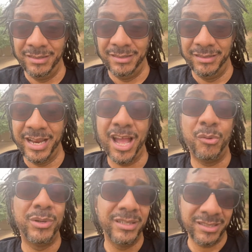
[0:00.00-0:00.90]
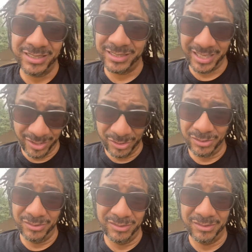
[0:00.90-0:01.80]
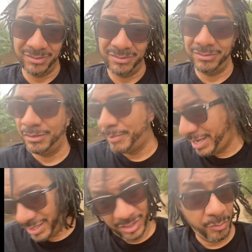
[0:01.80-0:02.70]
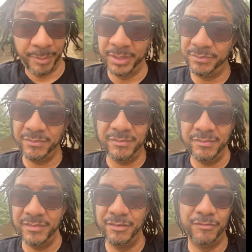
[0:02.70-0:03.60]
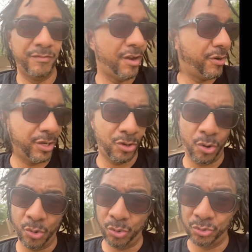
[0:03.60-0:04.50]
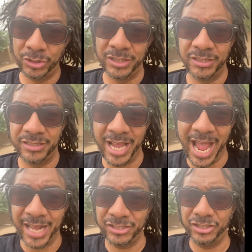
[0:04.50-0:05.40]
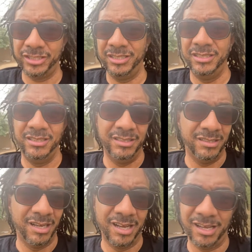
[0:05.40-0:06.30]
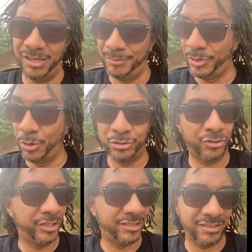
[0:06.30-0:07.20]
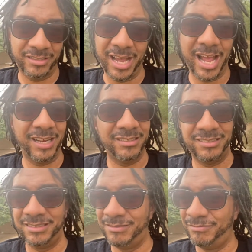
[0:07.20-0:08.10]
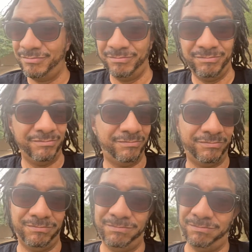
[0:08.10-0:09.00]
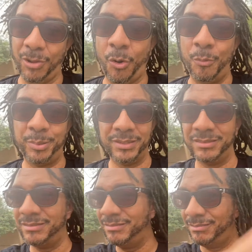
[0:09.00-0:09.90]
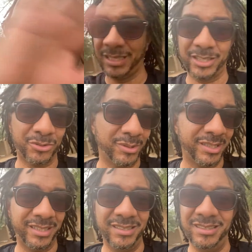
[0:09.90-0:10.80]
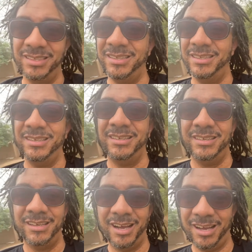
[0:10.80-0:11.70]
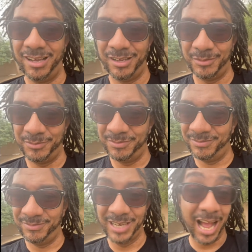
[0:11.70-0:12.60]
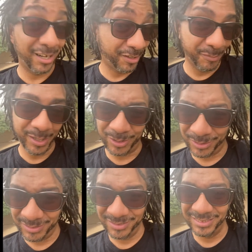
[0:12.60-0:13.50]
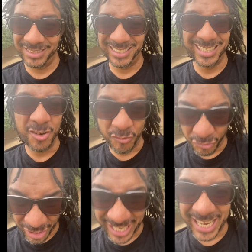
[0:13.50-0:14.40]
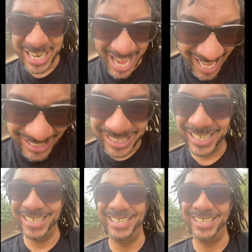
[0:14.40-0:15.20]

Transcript: Now, when they're single, the men and the women, very cold and detached, no strings attached, open sexually, non-committal, a little freaky and nasty.